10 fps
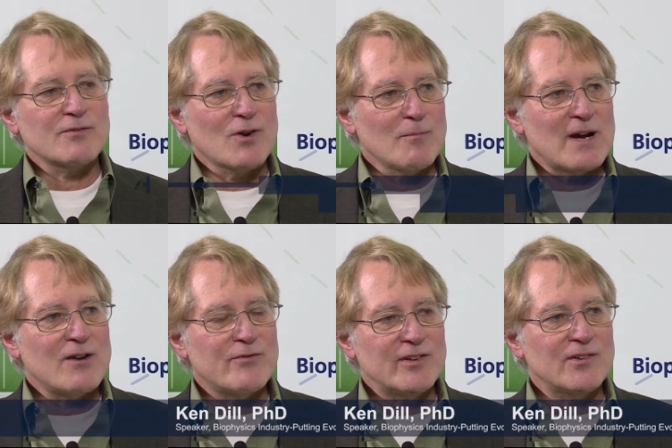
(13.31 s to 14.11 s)
of all,
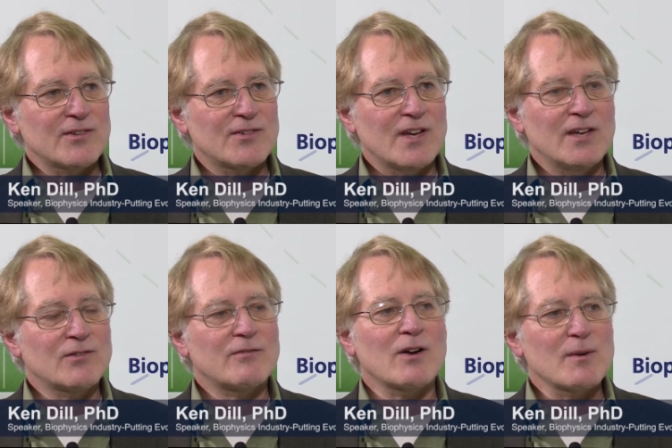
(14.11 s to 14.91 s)
biophysics is
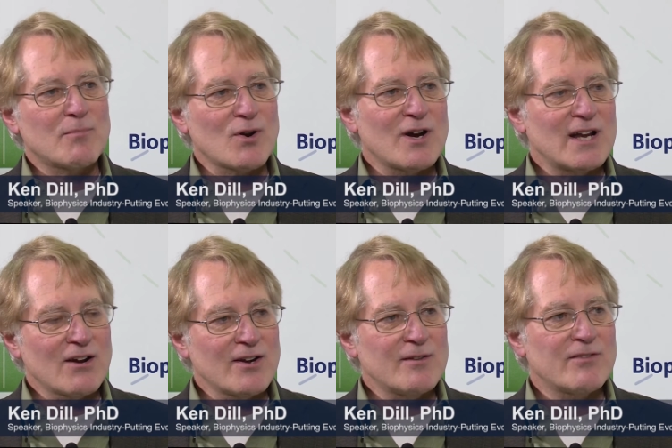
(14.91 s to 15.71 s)
a very broad
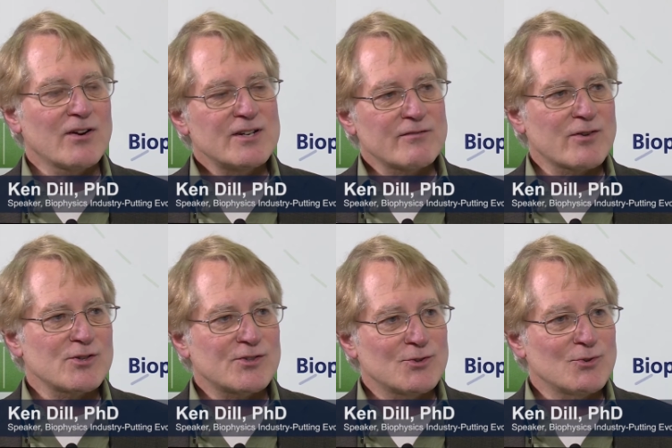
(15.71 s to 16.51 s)
area, very
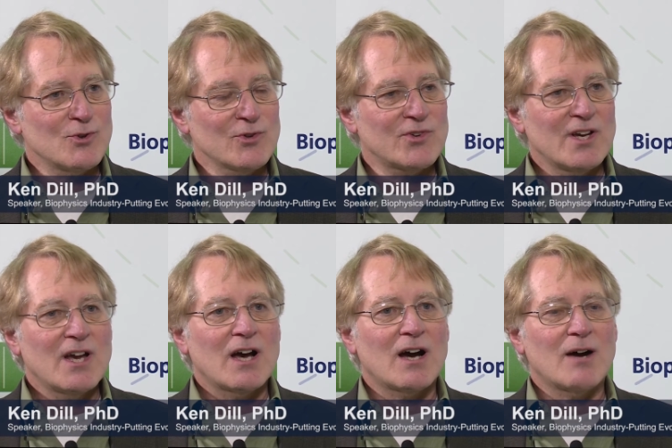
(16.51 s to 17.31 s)
diverse tools,
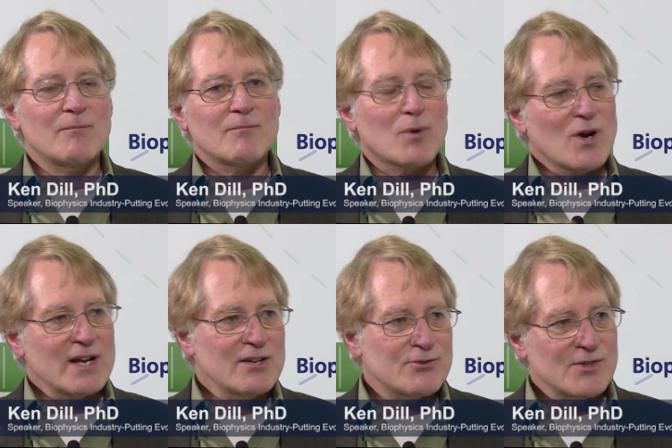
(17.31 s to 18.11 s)
um, broad
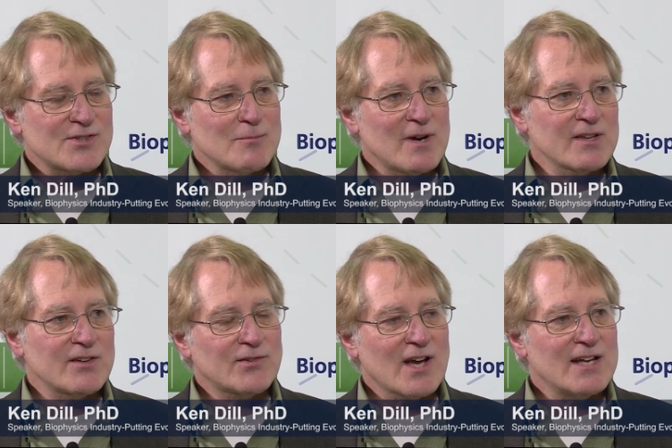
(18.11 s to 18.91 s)
interests among the
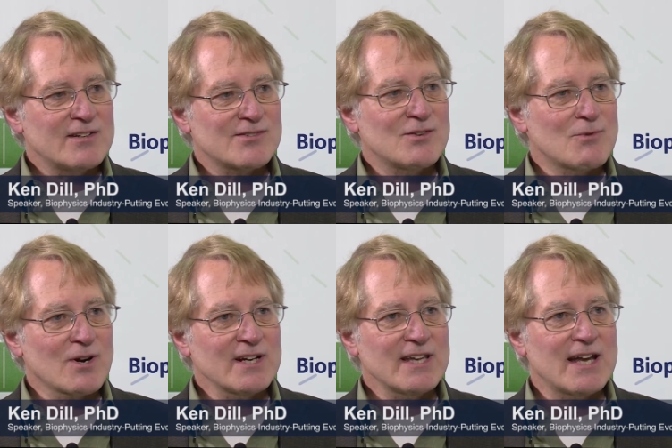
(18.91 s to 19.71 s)
scientists who
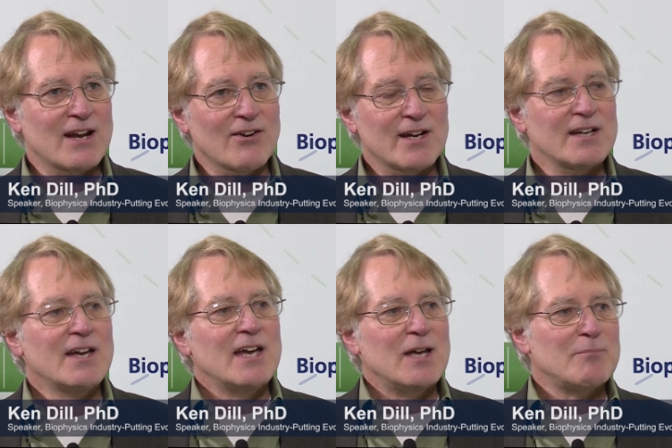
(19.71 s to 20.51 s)
work in that area.
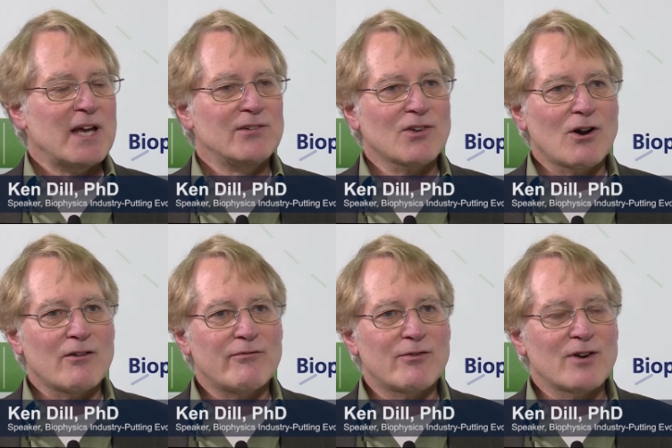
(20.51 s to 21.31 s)
It pays
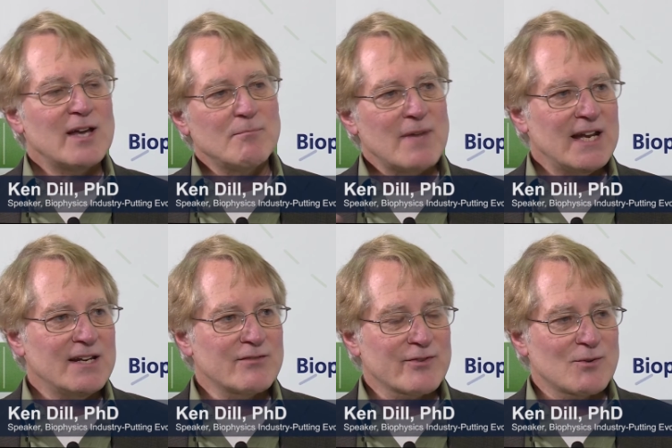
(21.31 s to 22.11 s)
off for, in many
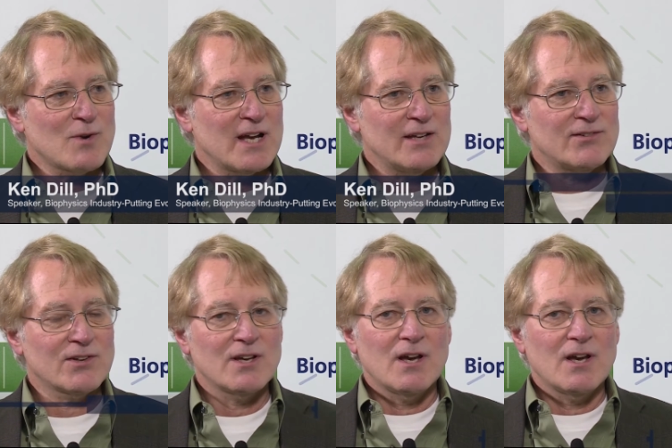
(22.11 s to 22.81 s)
different ways.